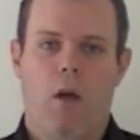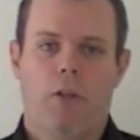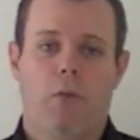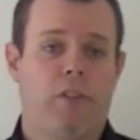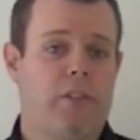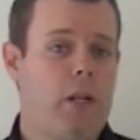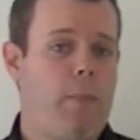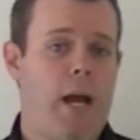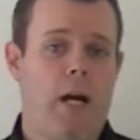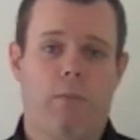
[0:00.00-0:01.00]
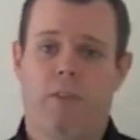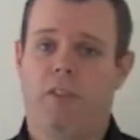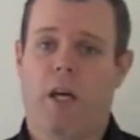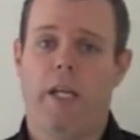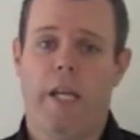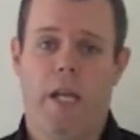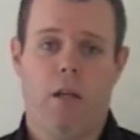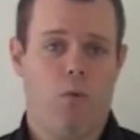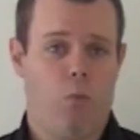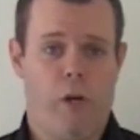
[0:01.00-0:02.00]
So I set about
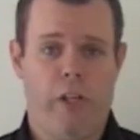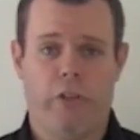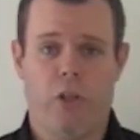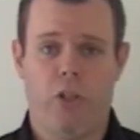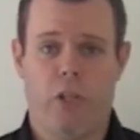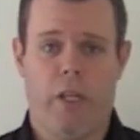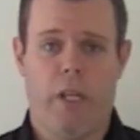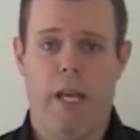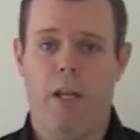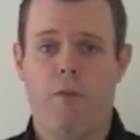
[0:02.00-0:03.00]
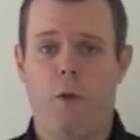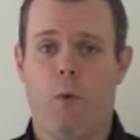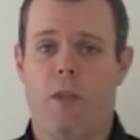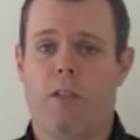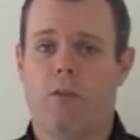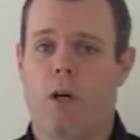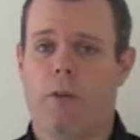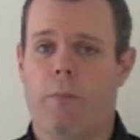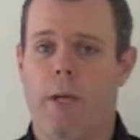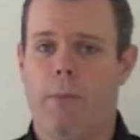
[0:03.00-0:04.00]
studying, researching, interviewing these
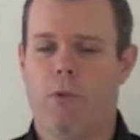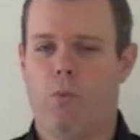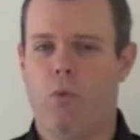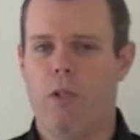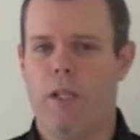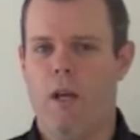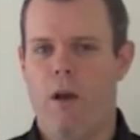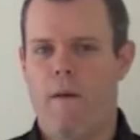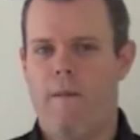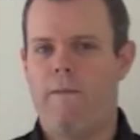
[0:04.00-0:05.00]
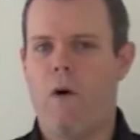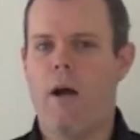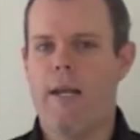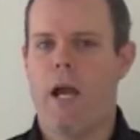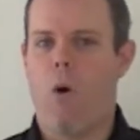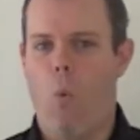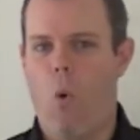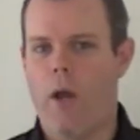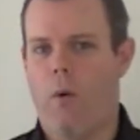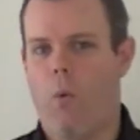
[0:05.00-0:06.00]
types of people to really find out
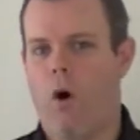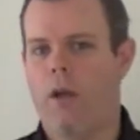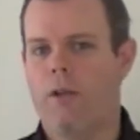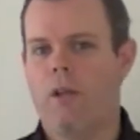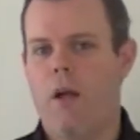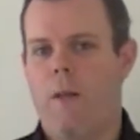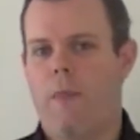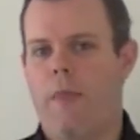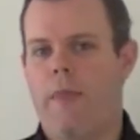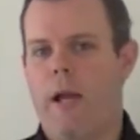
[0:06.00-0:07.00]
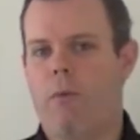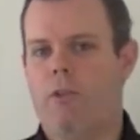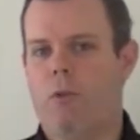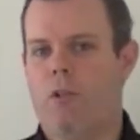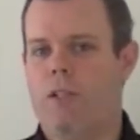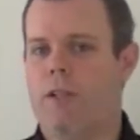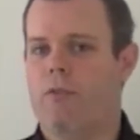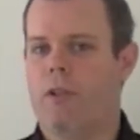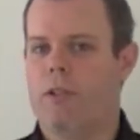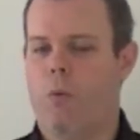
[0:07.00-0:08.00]
what it was that they were doing
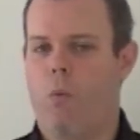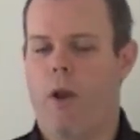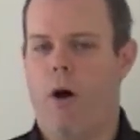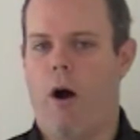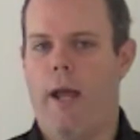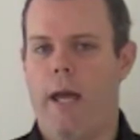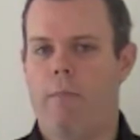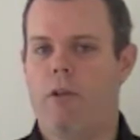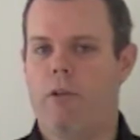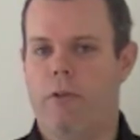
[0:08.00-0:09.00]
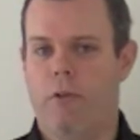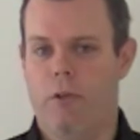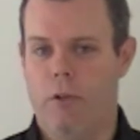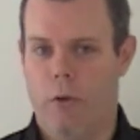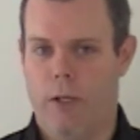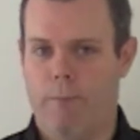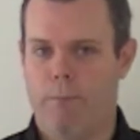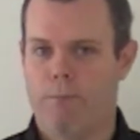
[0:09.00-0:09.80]
differently to what I had been doing.